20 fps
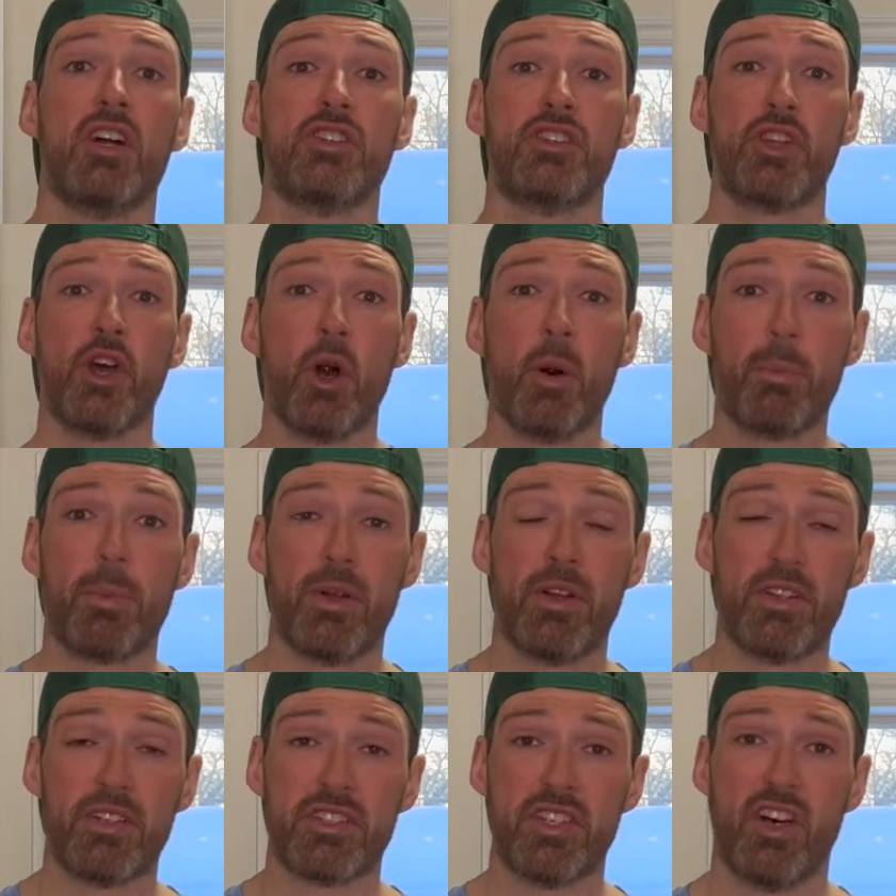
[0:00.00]
Don't
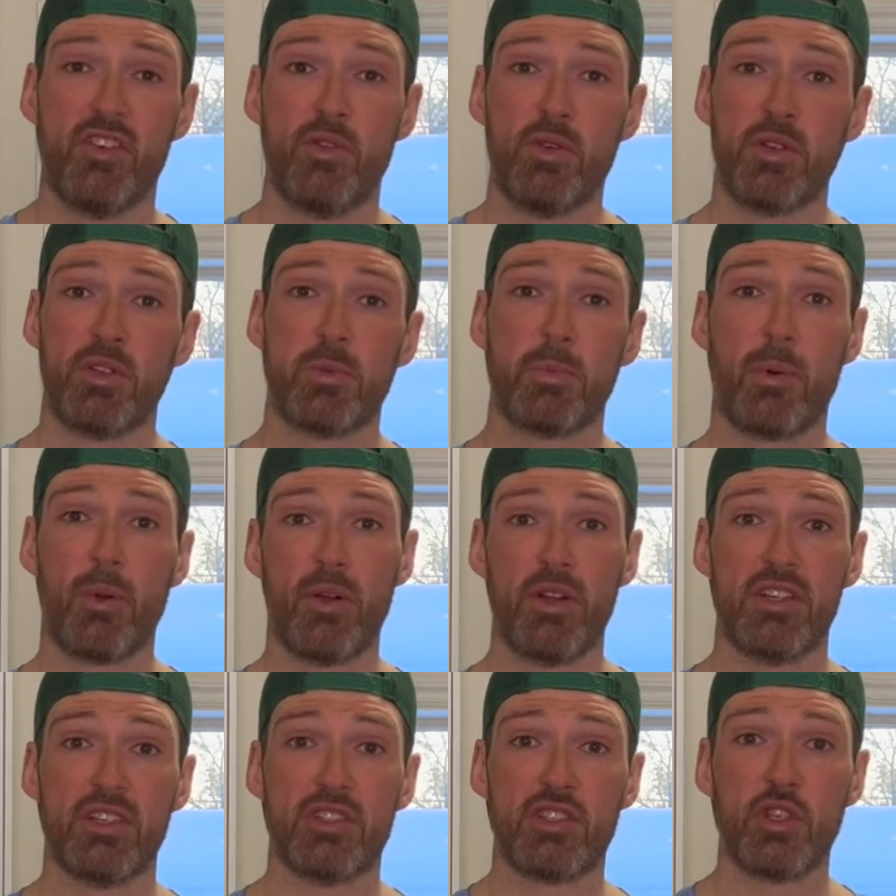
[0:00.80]
burn yourself when you're
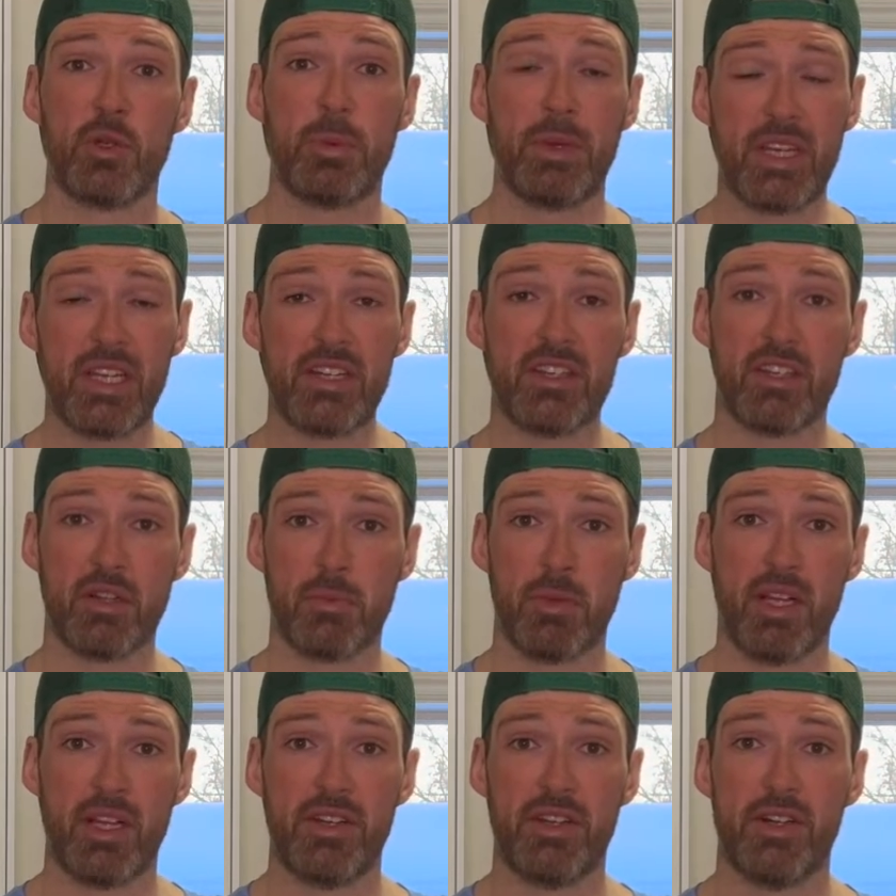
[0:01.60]
pouring the soup into the
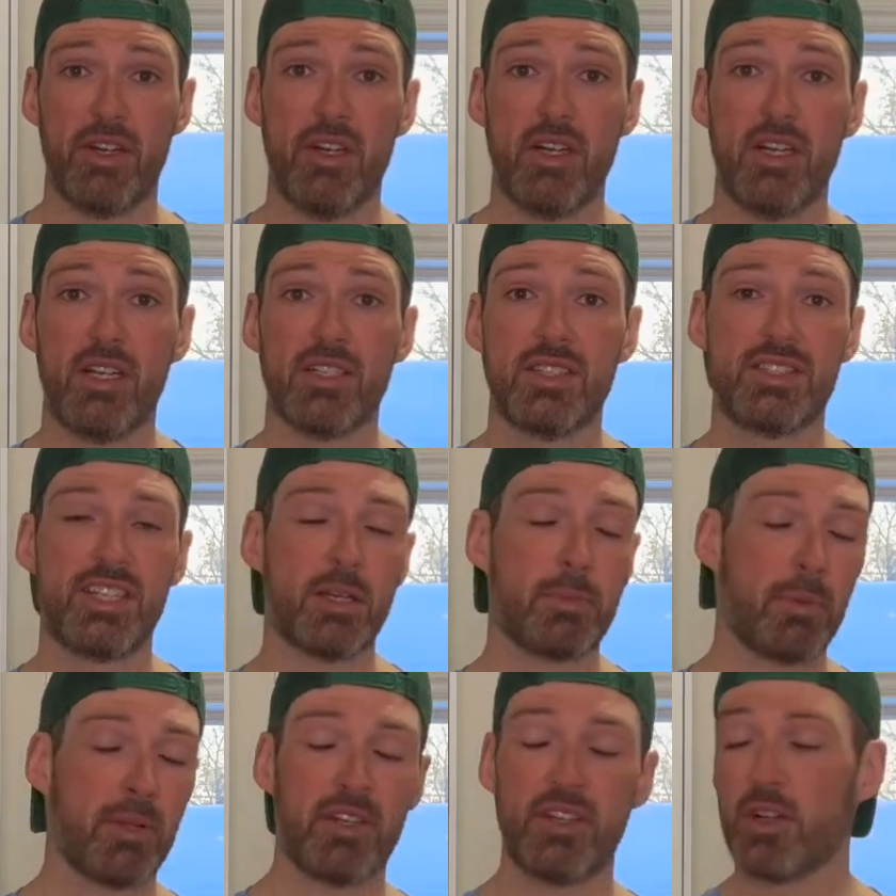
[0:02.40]
blender.
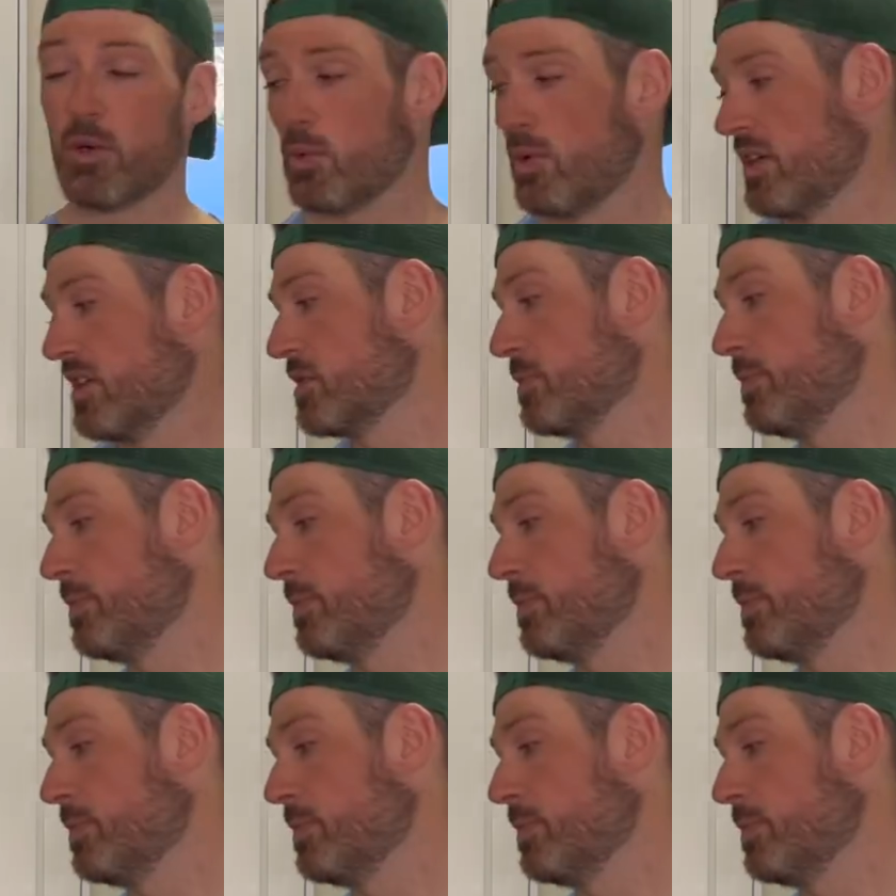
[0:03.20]
Stick blender works